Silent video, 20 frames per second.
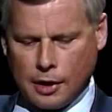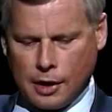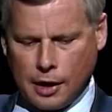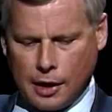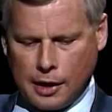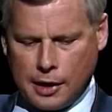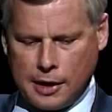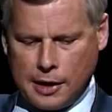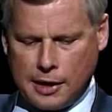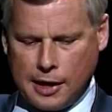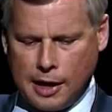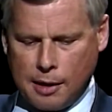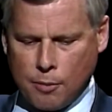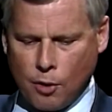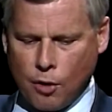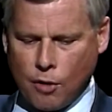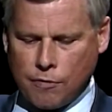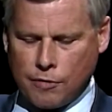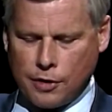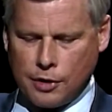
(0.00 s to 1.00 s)
He came
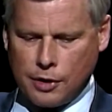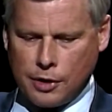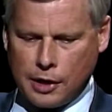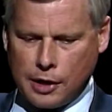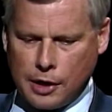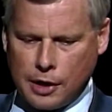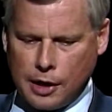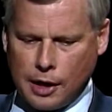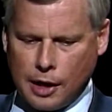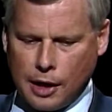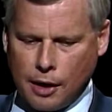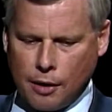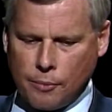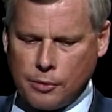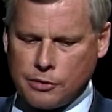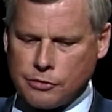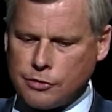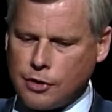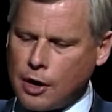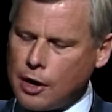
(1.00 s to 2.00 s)
over, and
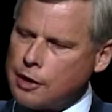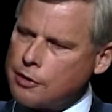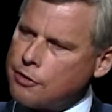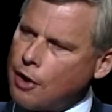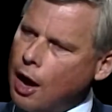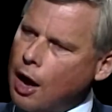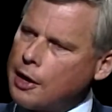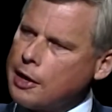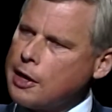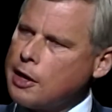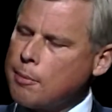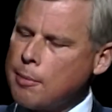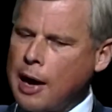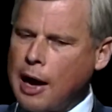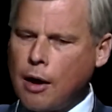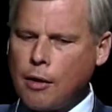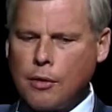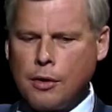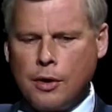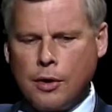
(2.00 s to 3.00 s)
we started talking
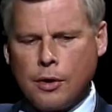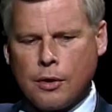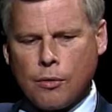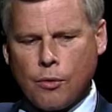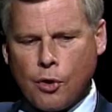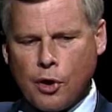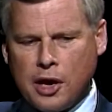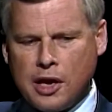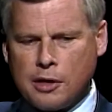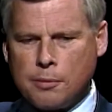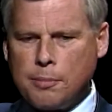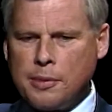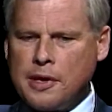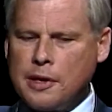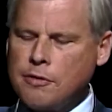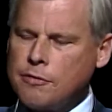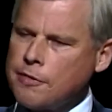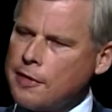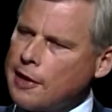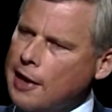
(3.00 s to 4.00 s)
about where he had
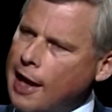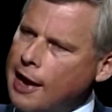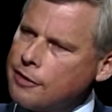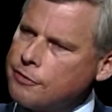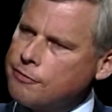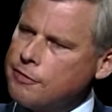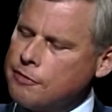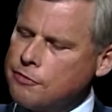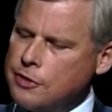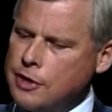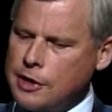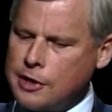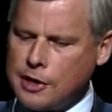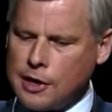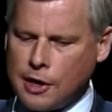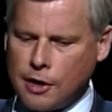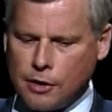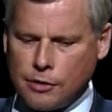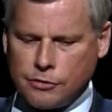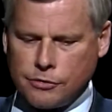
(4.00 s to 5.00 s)
been for the last 15
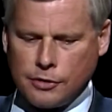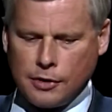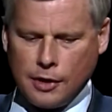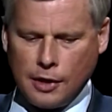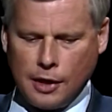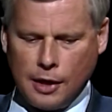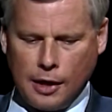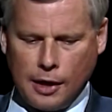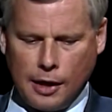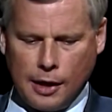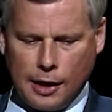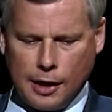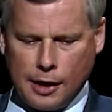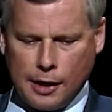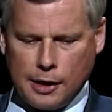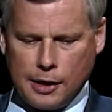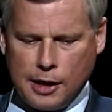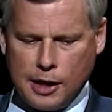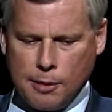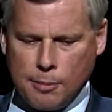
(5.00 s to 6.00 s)
years.
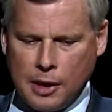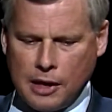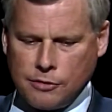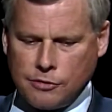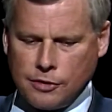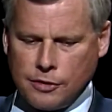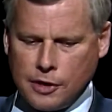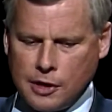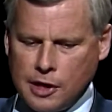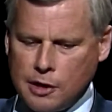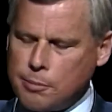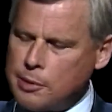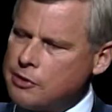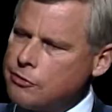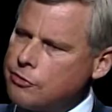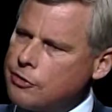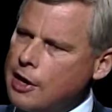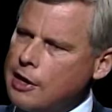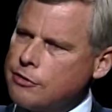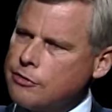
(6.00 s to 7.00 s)
And he mentioned that he had been
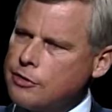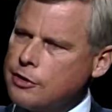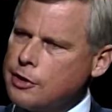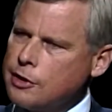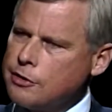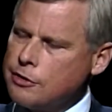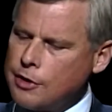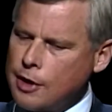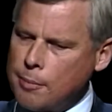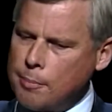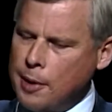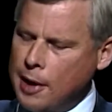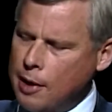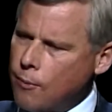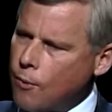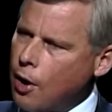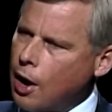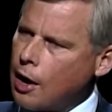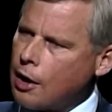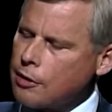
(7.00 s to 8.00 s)
stationed at
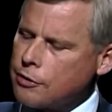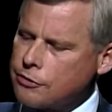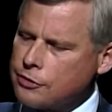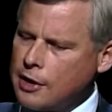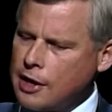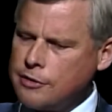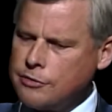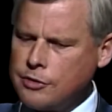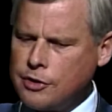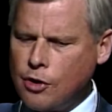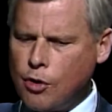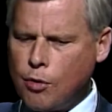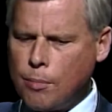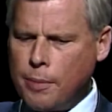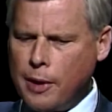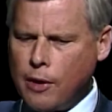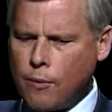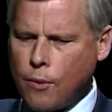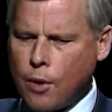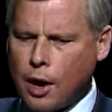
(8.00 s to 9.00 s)
Bentwaters. And I said, oh,
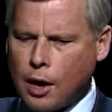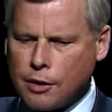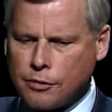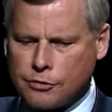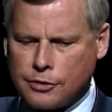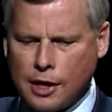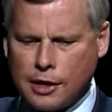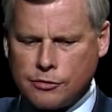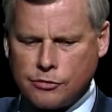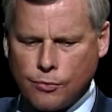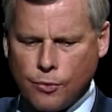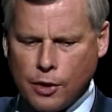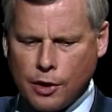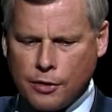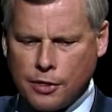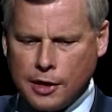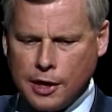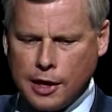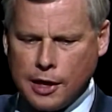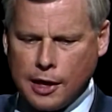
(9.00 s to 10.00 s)
Bentwaters, that's where
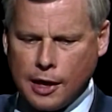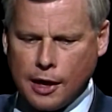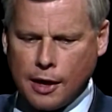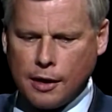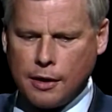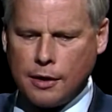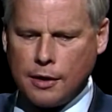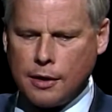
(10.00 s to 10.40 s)
the